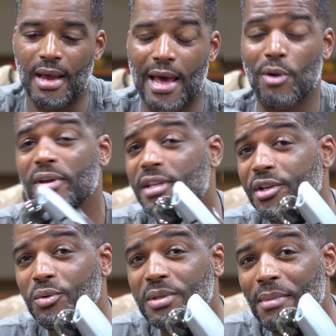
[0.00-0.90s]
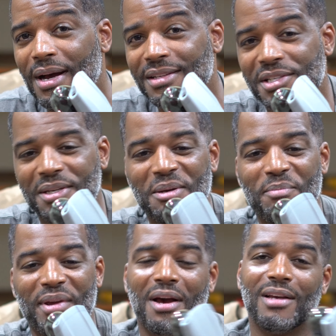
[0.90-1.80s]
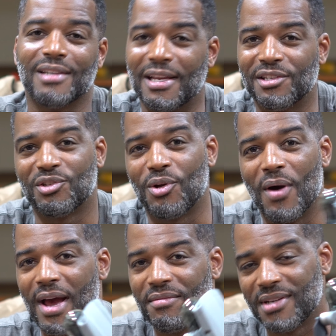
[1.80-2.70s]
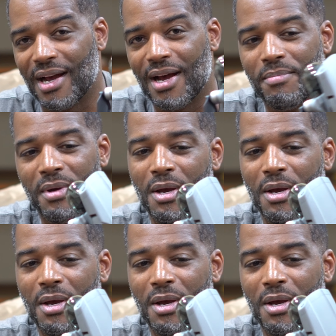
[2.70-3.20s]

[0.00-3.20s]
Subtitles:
I don't get to use it much because I just don't have time.